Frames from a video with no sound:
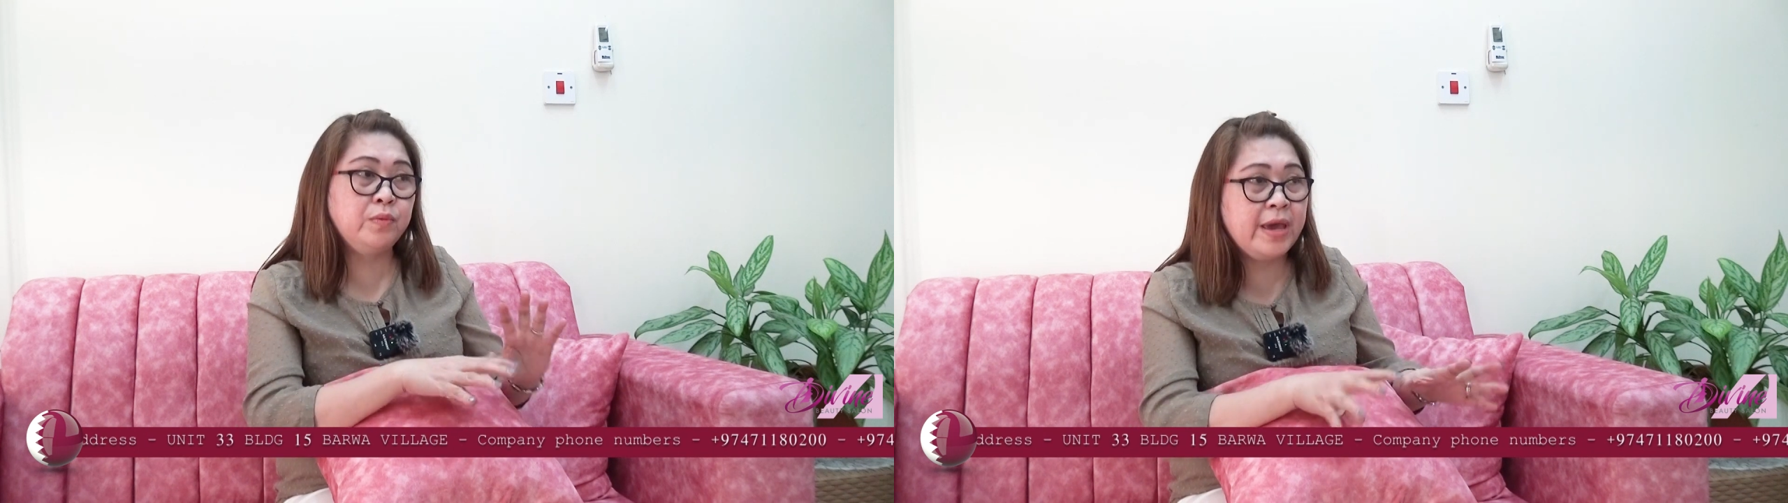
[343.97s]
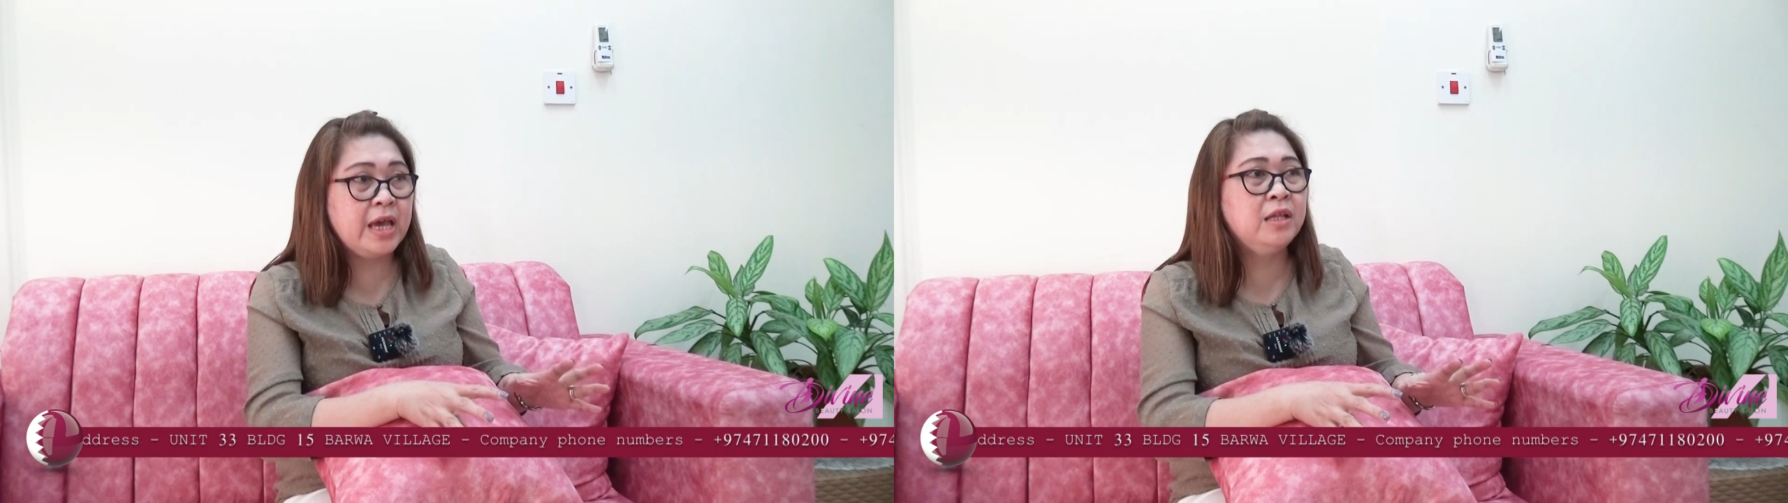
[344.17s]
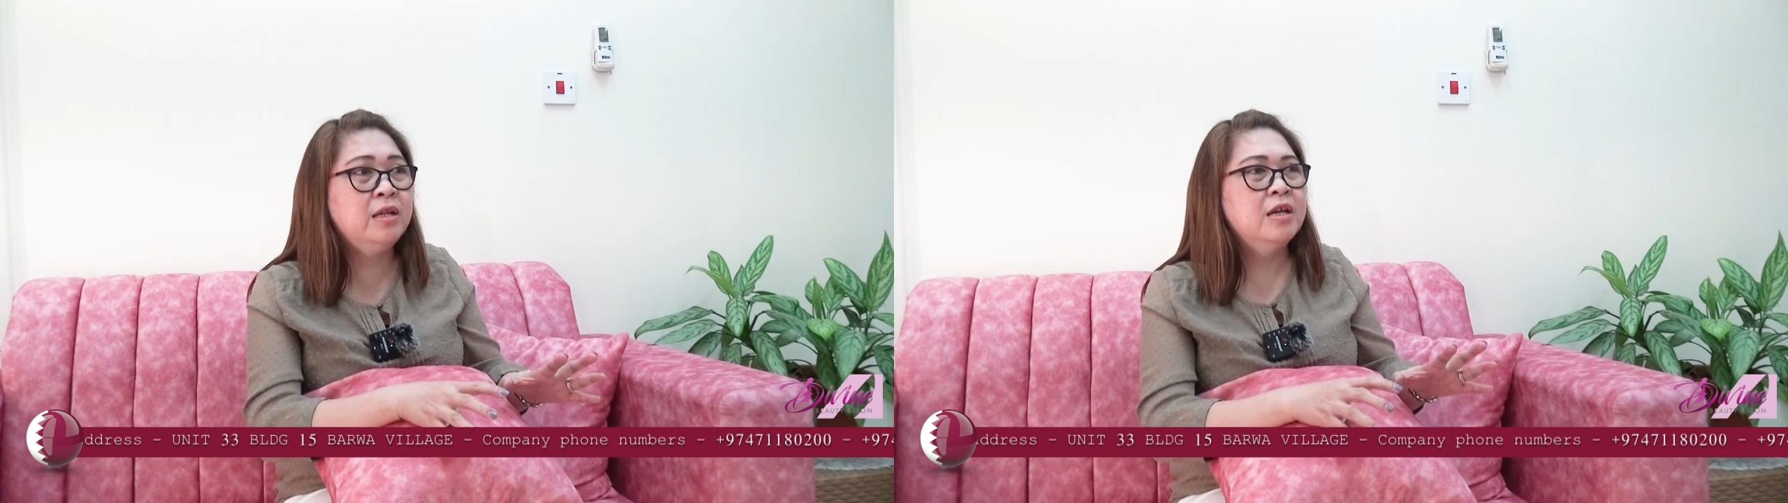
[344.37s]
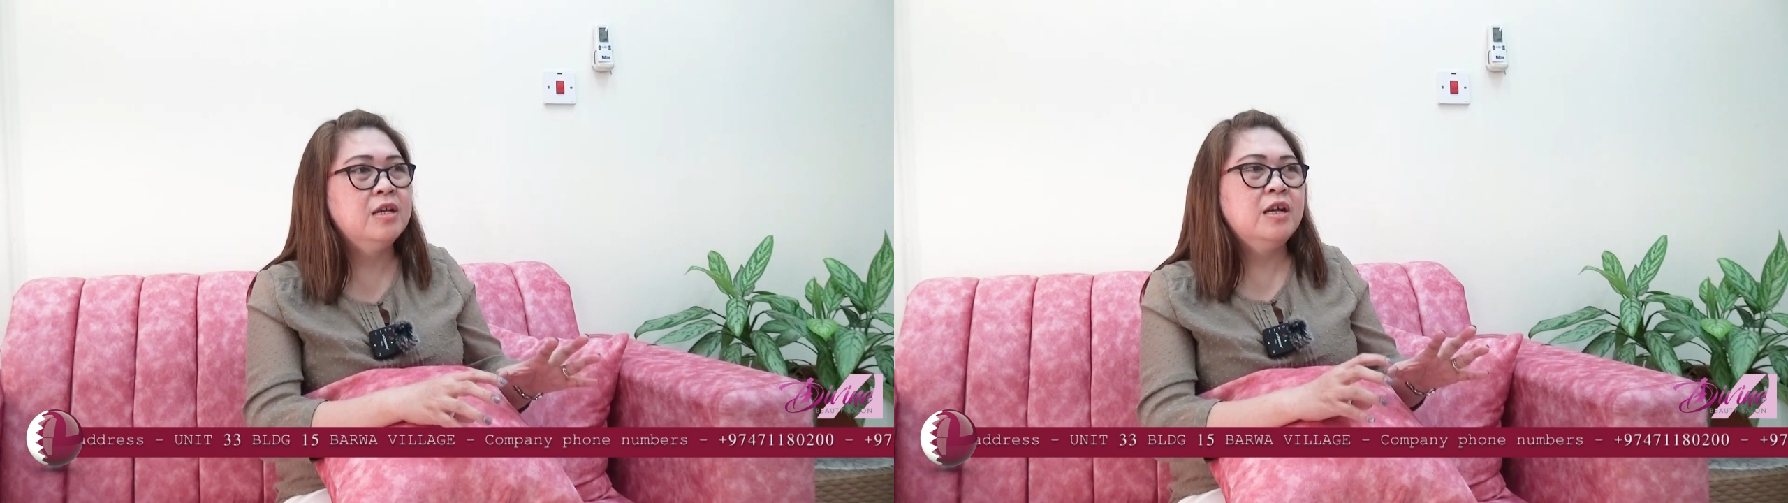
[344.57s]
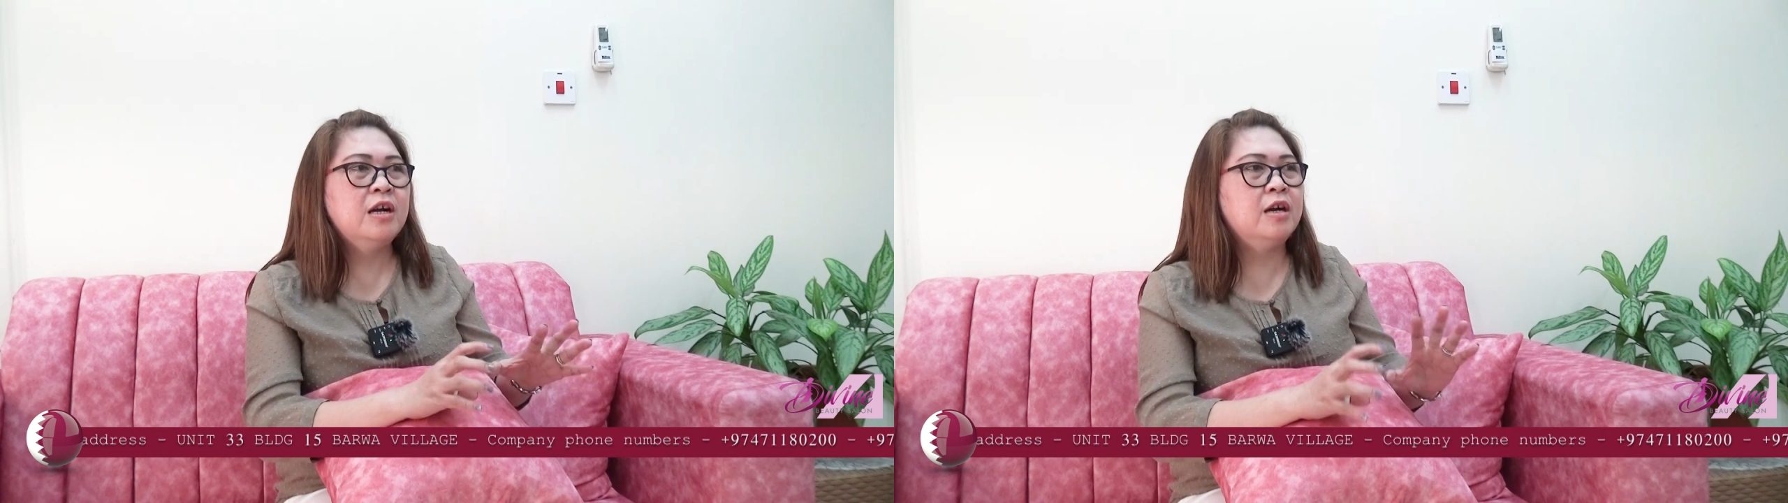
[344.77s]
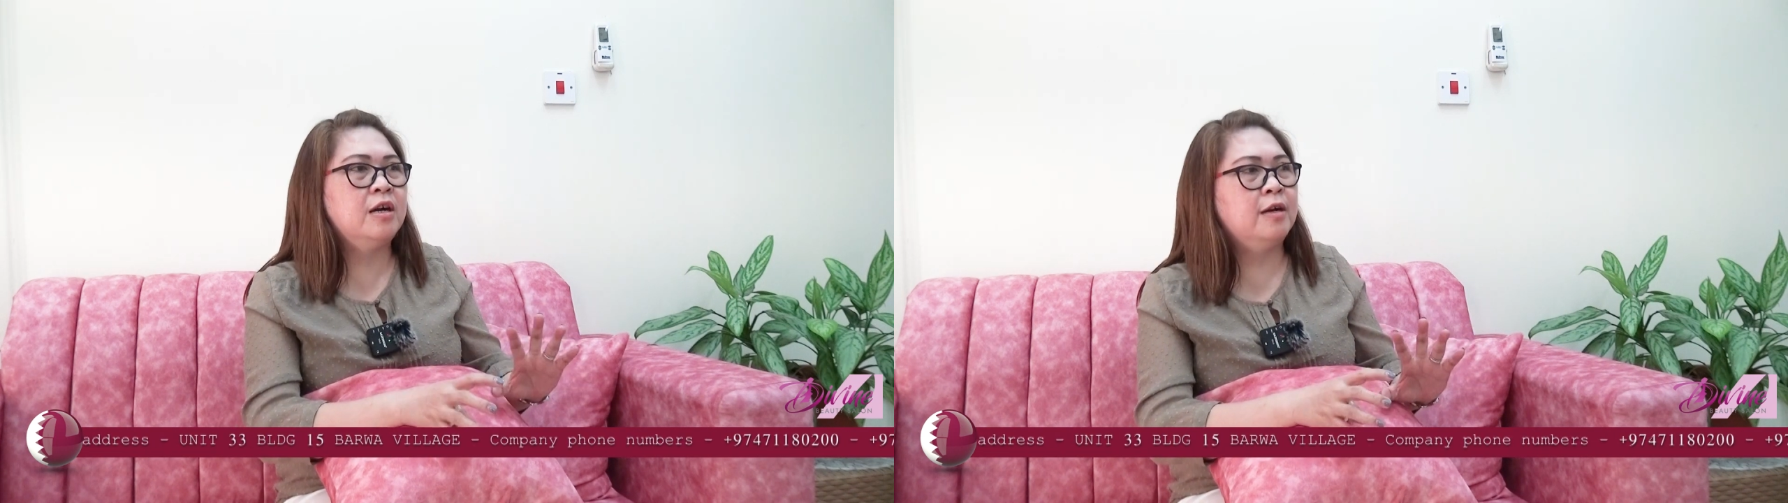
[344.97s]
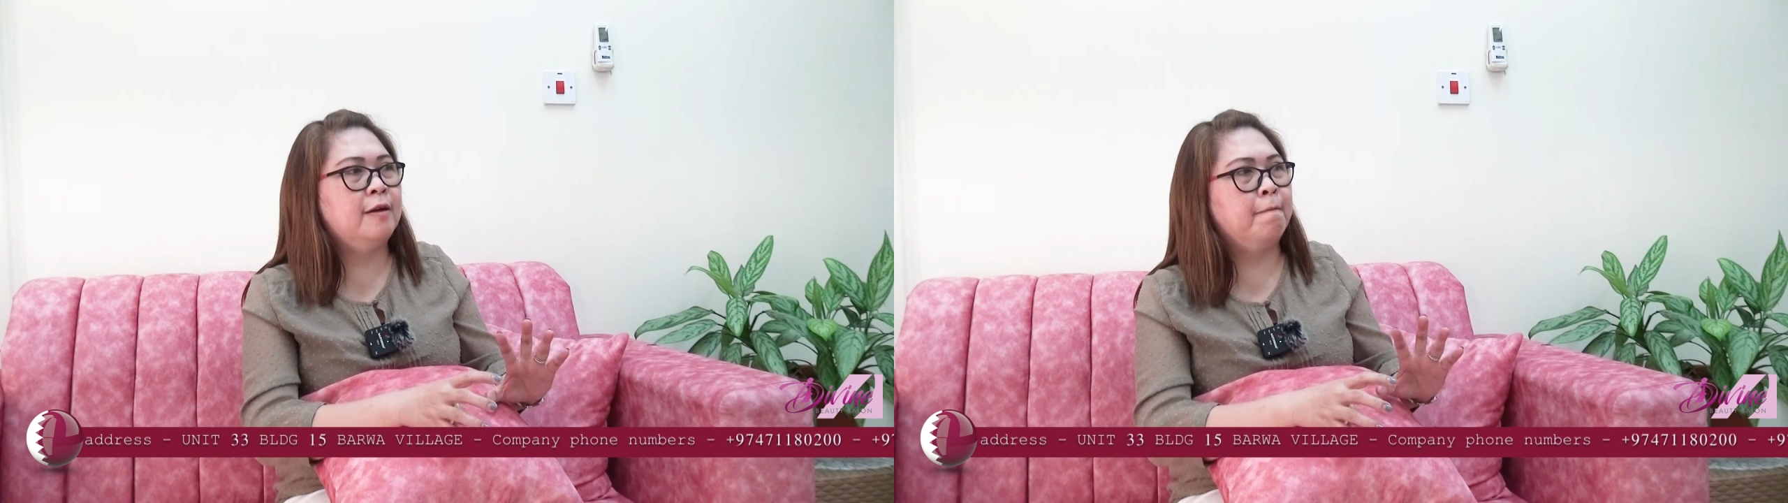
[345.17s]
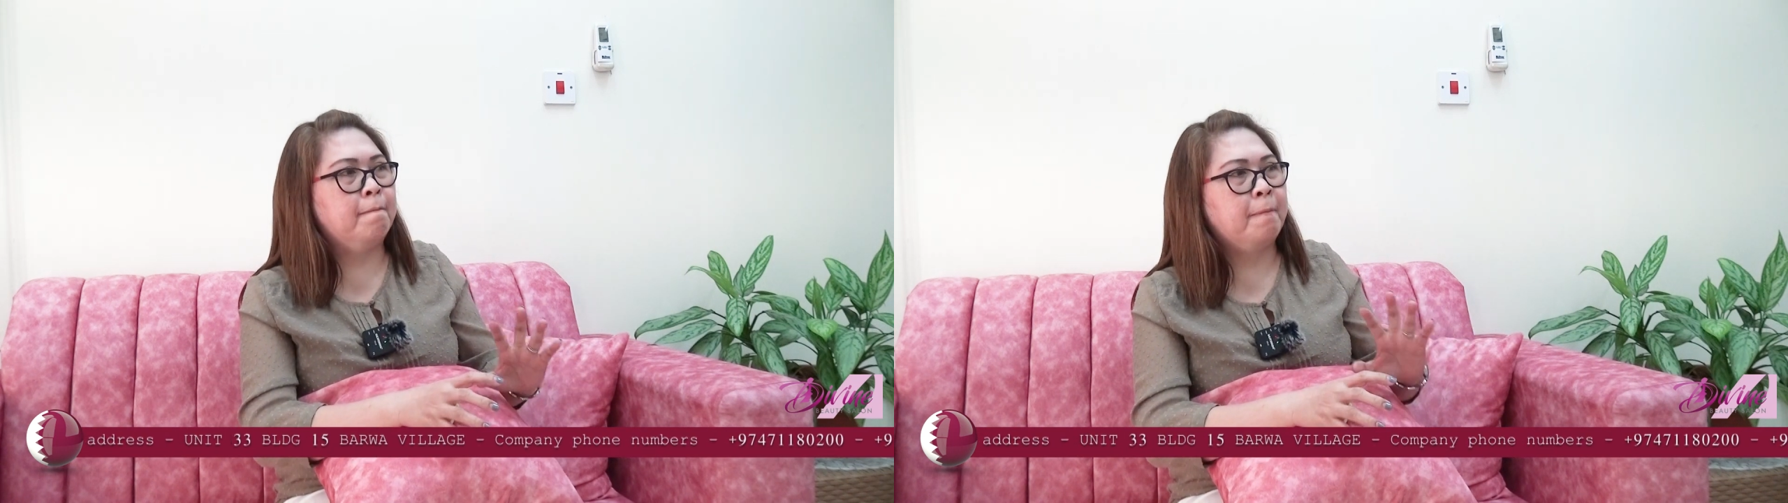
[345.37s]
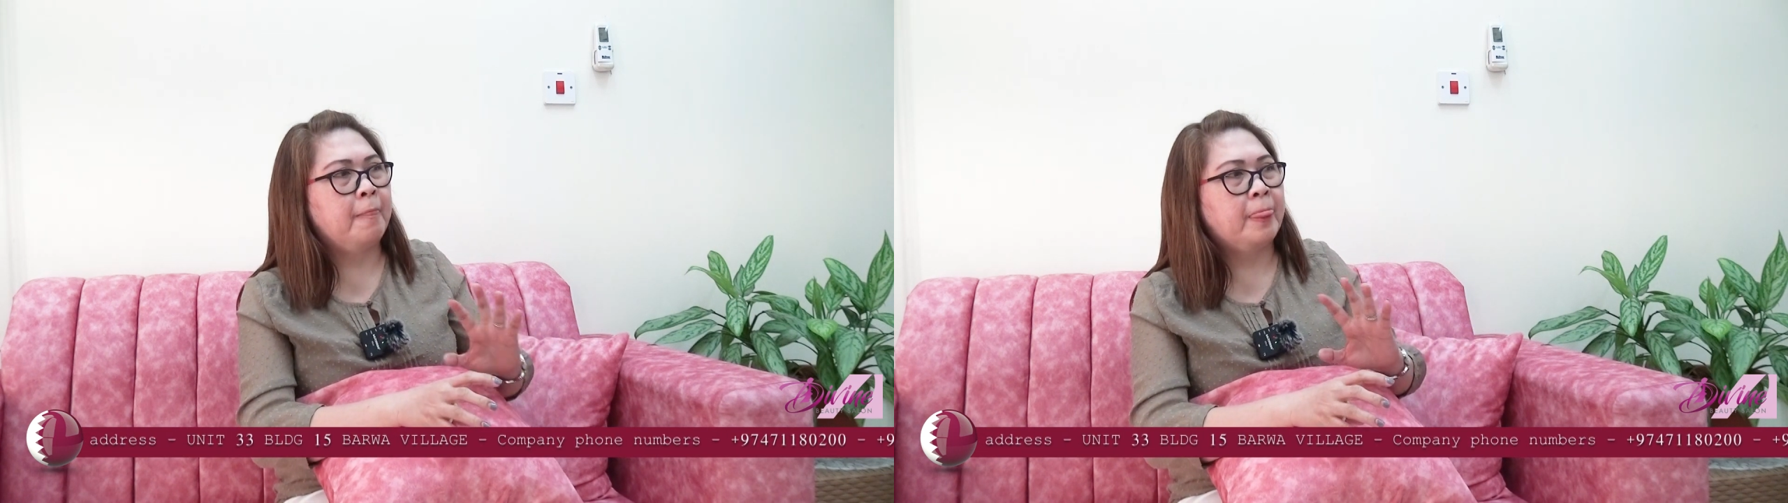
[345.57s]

well um,